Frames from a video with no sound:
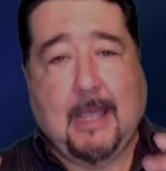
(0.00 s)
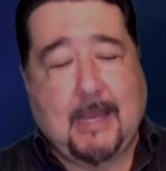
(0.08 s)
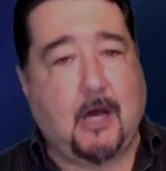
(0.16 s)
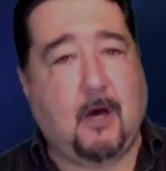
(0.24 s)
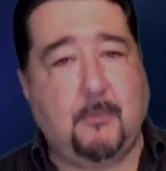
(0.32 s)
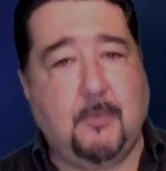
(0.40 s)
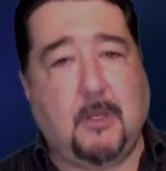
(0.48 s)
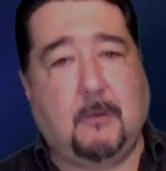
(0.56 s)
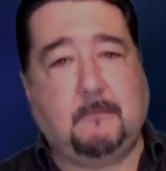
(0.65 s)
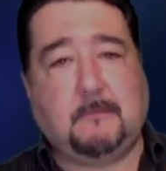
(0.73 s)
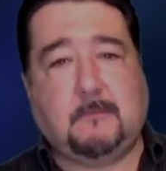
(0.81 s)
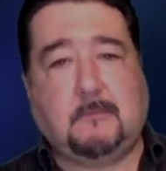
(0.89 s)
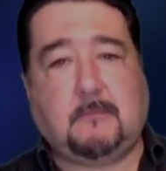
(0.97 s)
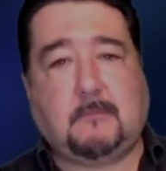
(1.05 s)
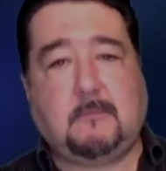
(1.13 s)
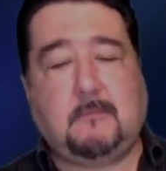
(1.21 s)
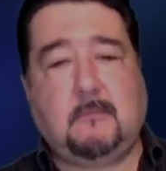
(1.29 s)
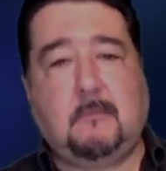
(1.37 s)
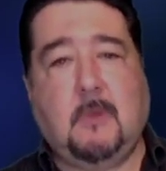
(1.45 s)
help them.
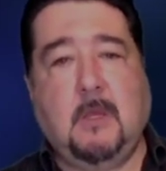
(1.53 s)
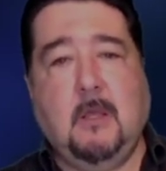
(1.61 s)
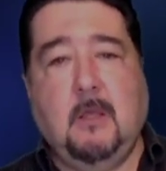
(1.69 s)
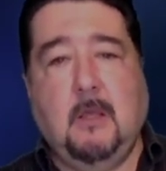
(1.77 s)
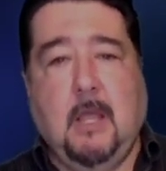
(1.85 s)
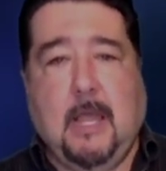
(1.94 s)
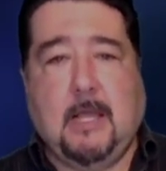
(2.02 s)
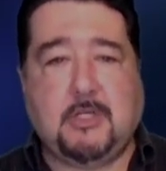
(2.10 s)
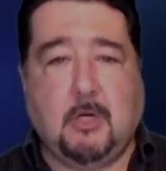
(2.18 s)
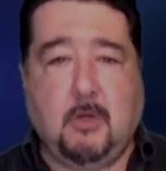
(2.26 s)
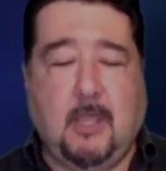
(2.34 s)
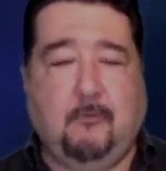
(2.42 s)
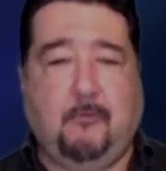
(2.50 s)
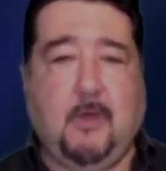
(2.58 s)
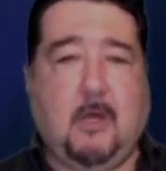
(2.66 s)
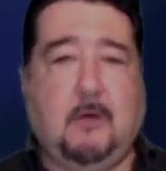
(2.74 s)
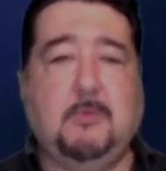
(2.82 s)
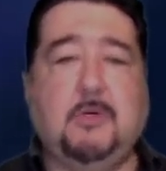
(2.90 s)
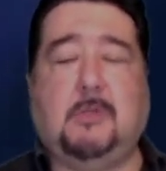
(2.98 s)
And so if we
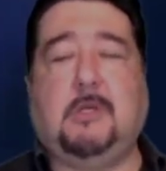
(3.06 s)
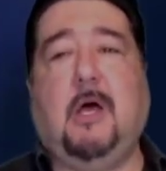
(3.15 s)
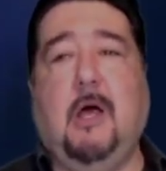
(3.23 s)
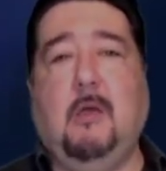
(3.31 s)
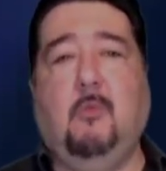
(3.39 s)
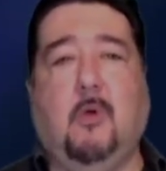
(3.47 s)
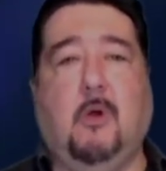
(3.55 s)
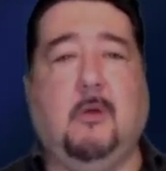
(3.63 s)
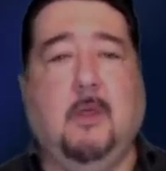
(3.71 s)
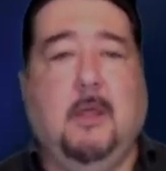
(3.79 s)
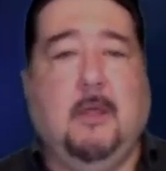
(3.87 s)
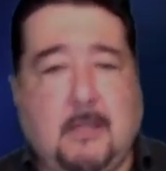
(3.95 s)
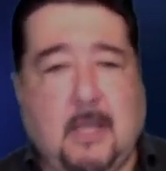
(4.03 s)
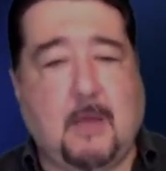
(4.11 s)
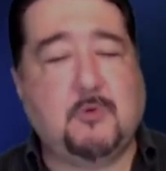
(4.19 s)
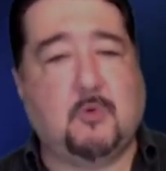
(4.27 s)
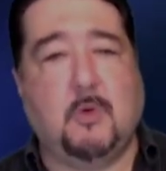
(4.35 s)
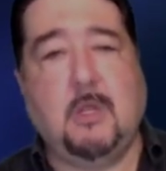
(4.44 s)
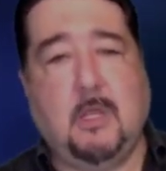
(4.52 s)
come to a time where times
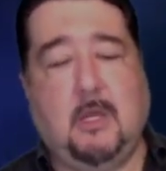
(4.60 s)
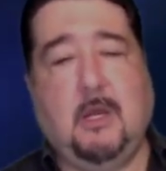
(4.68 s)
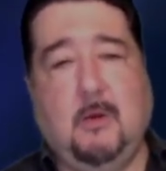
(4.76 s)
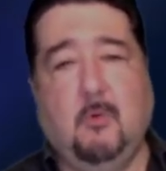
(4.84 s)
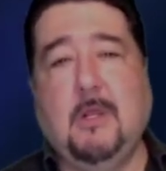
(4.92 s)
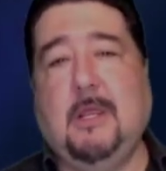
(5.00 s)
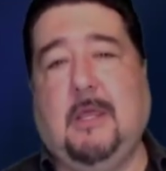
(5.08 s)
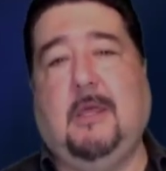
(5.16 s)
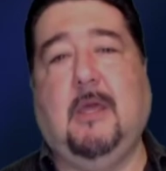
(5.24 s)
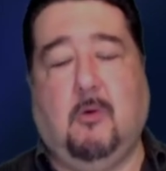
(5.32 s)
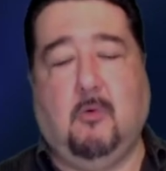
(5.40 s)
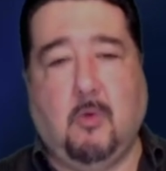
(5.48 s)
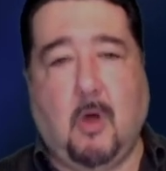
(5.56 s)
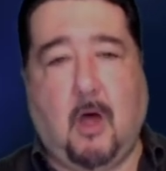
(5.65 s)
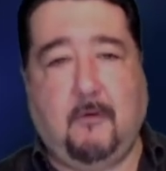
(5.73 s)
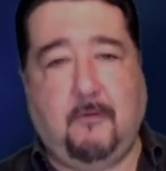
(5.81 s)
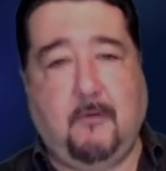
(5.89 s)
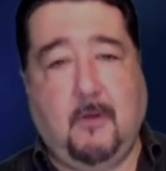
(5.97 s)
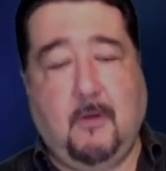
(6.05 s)
really, really get
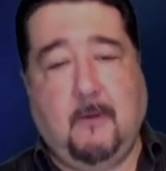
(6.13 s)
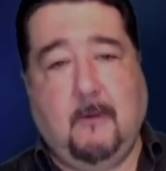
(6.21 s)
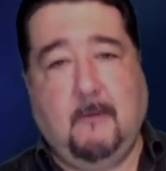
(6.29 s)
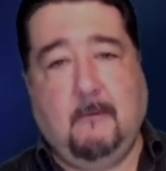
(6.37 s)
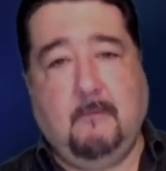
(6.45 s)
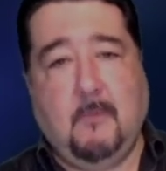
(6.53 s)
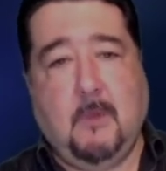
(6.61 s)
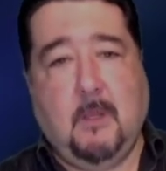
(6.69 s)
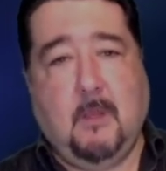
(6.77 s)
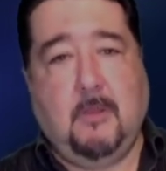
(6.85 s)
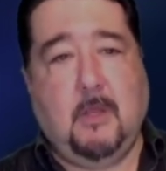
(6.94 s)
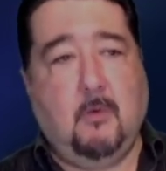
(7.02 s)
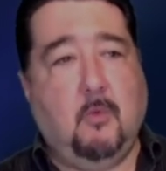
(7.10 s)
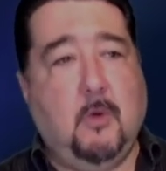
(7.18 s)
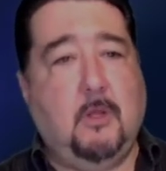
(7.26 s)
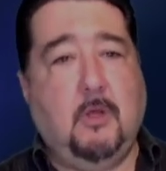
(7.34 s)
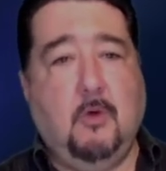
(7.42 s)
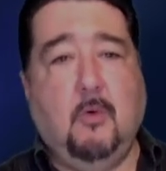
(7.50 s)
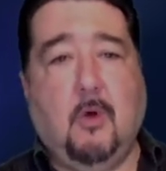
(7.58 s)
rough, then when
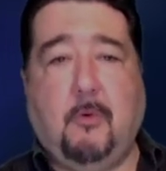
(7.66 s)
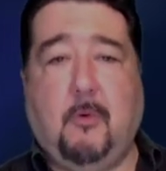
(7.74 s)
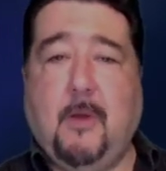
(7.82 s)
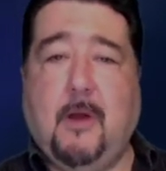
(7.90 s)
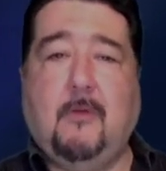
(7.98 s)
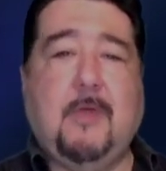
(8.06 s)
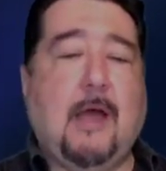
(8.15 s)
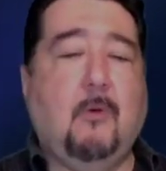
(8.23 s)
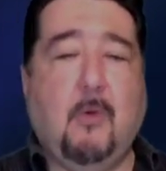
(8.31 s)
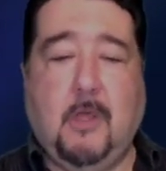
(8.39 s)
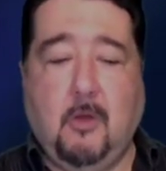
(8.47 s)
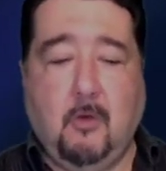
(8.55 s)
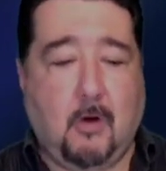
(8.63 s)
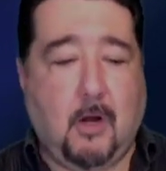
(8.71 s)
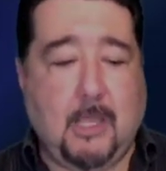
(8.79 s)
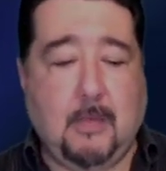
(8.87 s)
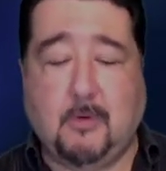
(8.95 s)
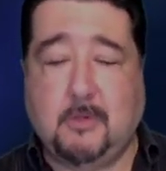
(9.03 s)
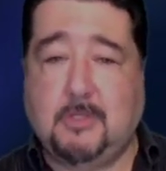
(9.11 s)
you are prepared that way, you are
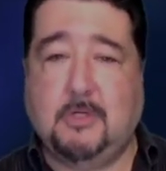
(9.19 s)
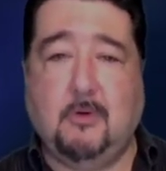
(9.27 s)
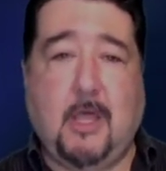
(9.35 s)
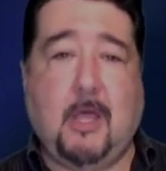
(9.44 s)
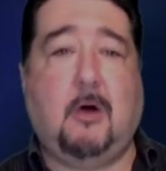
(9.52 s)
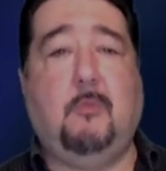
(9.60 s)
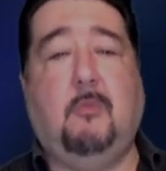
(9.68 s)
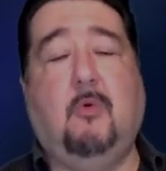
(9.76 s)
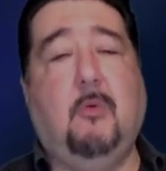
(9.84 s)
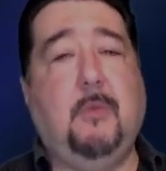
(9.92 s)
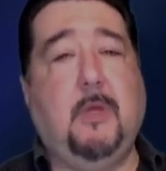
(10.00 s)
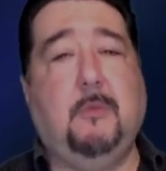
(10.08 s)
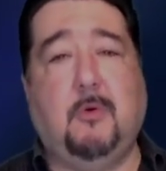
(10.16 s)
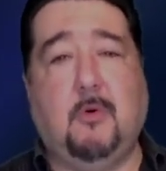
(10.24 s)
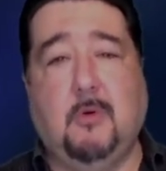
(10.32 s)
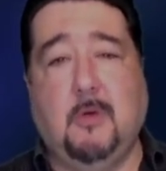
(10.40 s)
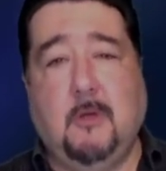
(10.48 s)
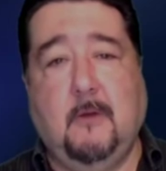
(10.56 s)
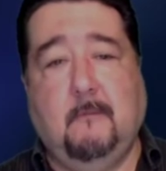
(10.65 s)
able to help more people
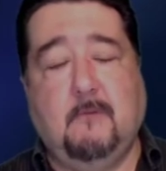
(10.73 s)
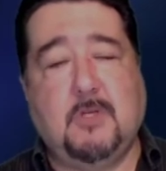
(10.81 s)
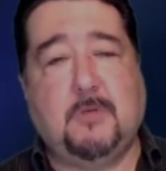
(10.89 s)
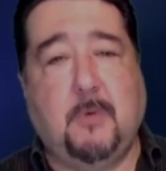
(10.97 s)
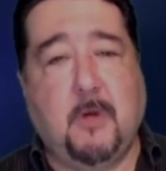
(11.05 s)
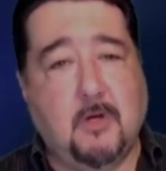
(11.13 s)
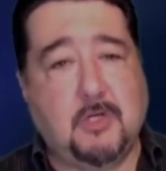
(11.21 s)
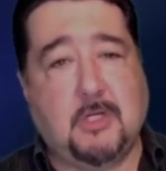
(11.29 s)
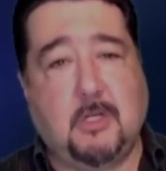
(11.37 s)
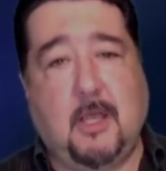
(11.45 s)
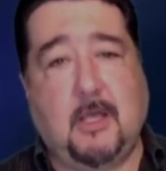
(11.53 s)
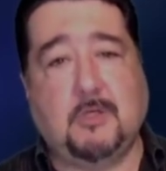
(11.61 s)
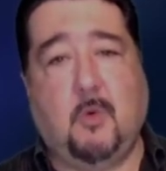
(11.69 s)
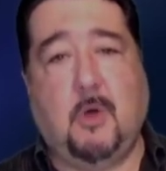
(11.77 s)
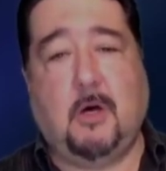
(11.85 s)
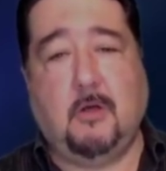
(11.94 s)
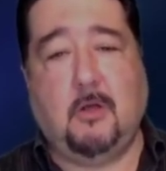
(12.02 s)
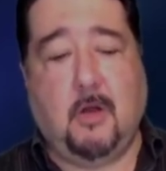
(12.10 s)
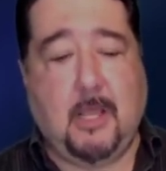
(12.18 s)
spiritually as
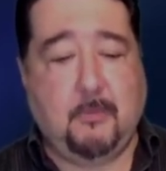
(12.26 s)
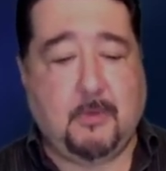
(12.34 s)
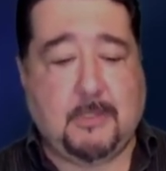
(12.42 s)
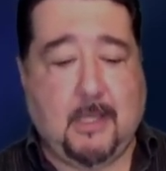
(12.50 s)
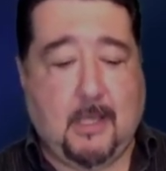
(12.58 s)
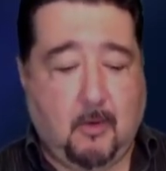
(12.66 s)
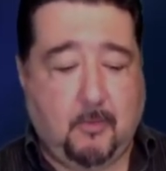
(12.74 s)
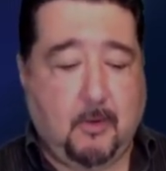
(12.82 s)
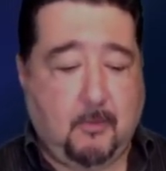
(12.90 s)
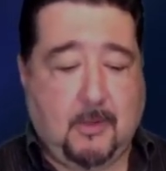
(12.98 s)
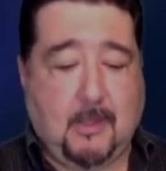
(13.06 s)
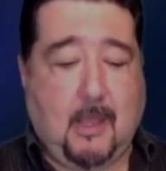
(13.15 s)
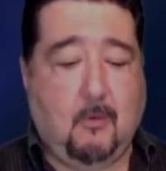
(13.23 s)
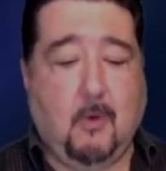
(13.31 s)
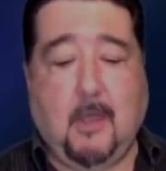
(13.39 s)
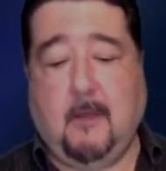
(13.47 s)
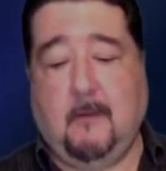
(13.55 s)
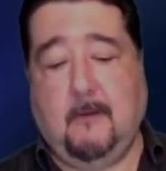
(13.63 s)
well. You're able to help them in that way.